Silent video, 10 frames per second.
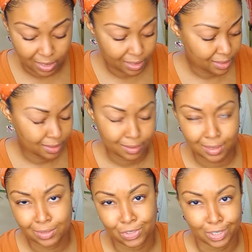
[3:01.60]

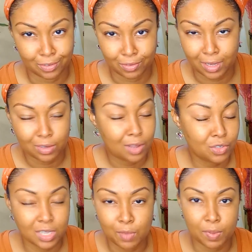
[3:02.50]
I check it. I'll
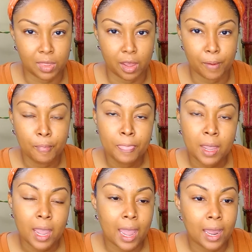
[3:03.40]
just keep it there.
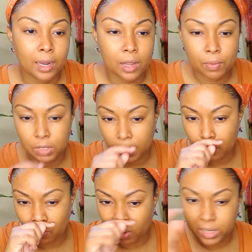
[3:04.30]
And it was like
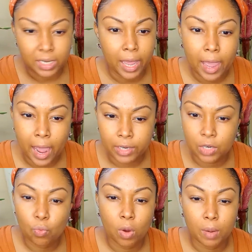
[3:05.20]
one day I
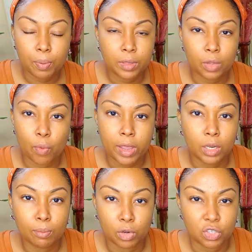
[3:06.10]
didn't want to put the
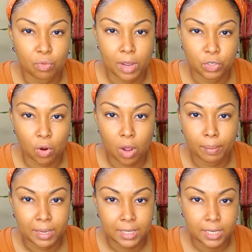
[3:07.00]
regular moisturizer on
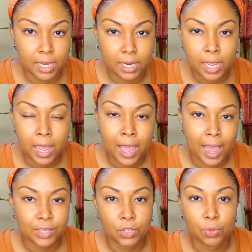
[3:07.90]
my skin.
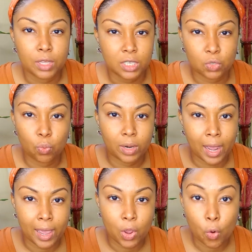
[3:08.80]
And so this is what
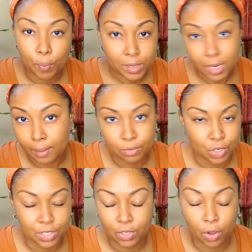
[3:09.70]
I opened up
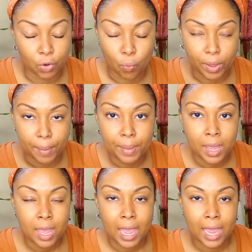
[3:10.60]
just on a whim.
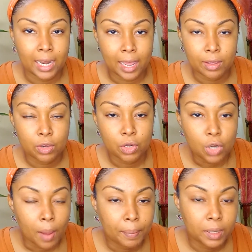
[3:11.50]
And I could
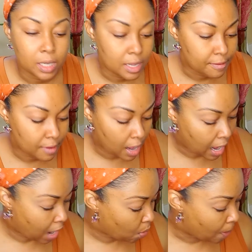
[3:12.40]
not believe
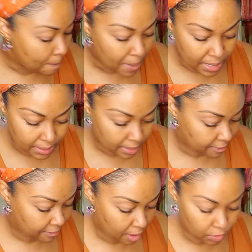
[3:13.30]
how amazing it
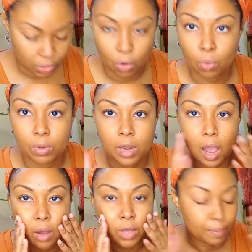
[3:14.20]
felt. So,
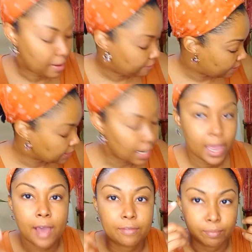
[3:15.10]
okay, my face, I
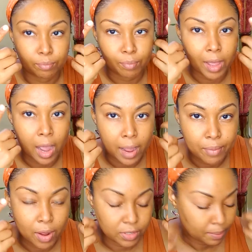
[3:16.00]
have my
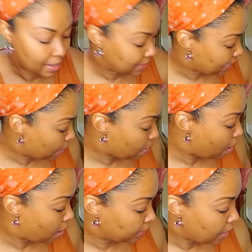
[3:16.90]
eyebrows and mascara
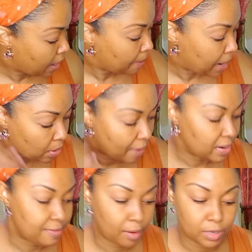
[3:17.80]
on. I don't have
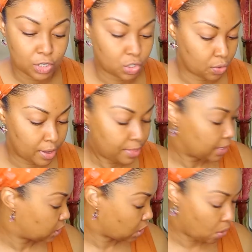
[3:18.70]
any foundation or
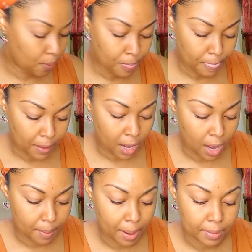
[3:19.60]
anything. So
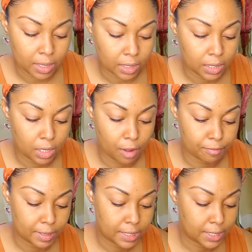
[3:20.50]
I'm going to clean off
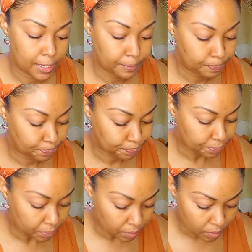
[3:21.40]
my skin
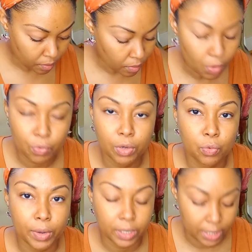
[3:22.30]
real
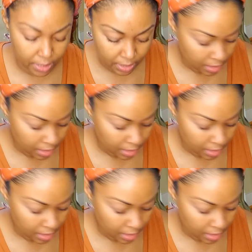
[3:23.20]
quickly.